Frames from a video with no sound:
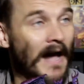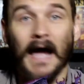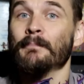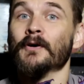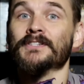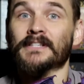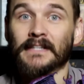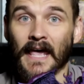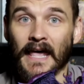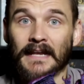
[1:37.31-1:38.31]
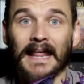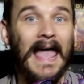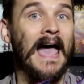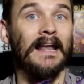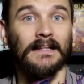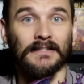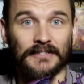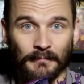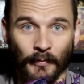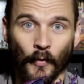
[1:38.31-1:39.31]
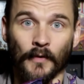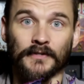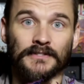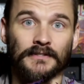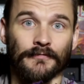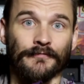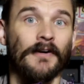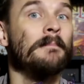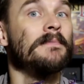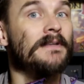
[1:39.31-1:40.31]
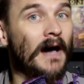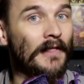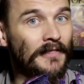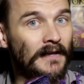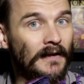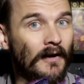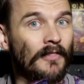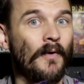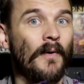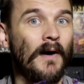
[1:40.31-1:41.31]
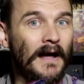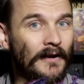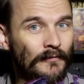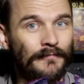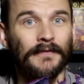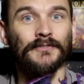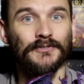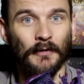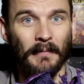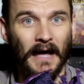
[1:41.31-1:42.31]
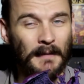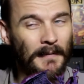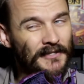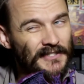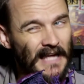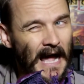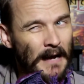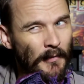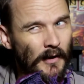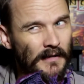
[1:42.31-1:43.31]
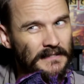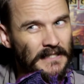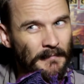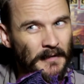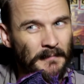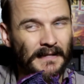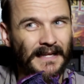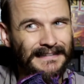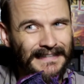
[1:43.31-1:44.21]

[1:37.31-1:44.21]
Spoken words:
I personally hate adding supports from nothing, although I don't feel so bad about just eyeballing something and being like,